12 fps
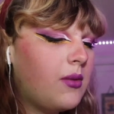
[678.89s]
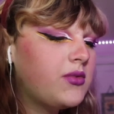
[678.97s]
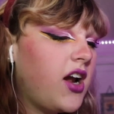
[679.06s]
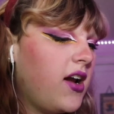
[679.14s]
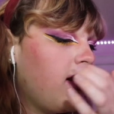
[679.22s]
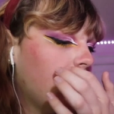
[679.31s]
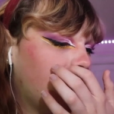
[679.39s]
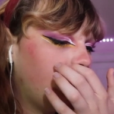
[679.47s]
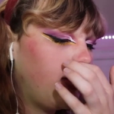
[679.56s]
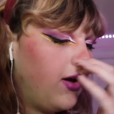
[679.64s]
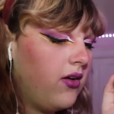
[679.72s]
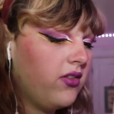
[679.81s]
I'm trying not to
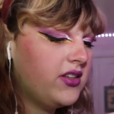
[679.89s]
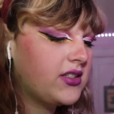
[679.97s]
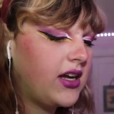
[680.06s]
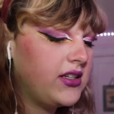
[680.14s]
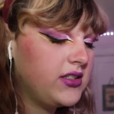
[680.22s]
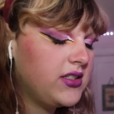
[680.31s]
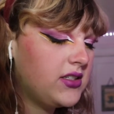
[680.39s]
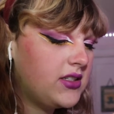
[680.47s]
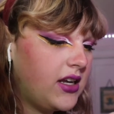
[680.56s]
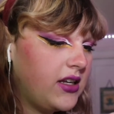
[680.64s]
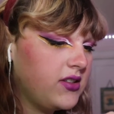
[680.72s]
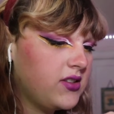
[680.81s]
look at all of these guys. This is
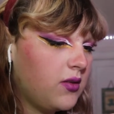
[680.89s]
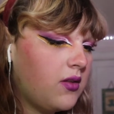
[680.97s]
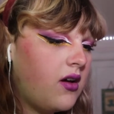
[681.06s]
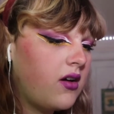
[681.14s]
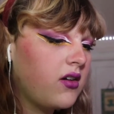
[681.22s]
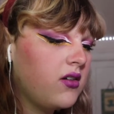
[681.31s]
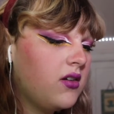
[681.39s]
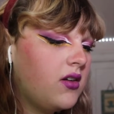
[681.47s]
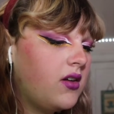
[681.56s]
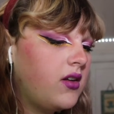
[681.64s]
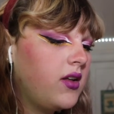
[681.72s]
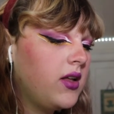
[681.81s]
taking so long.
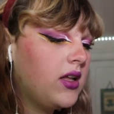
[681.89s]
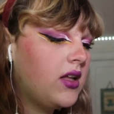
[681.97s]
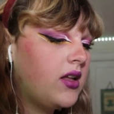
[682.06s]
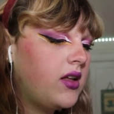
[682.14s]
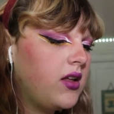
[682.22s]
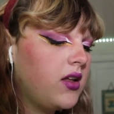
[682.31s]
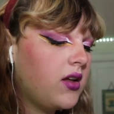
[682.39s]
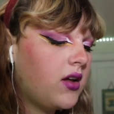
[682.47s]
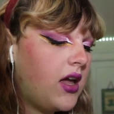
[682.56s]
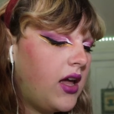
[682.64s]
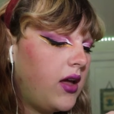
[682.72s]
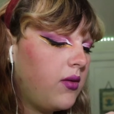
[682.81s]

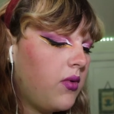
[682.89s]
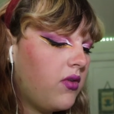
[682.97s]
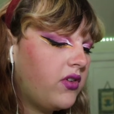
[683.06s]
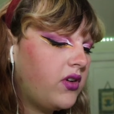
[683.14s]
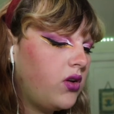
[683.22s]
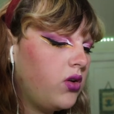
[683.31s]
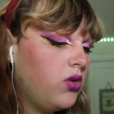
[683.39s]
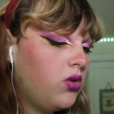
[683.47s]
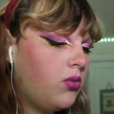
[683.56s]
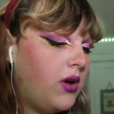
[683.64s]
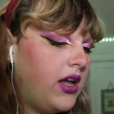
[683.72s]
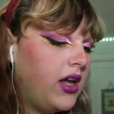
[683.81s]
Okay, Wolfen. Oh,
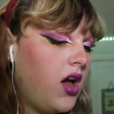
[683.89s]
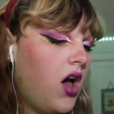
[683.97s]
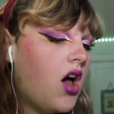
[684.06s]
wait.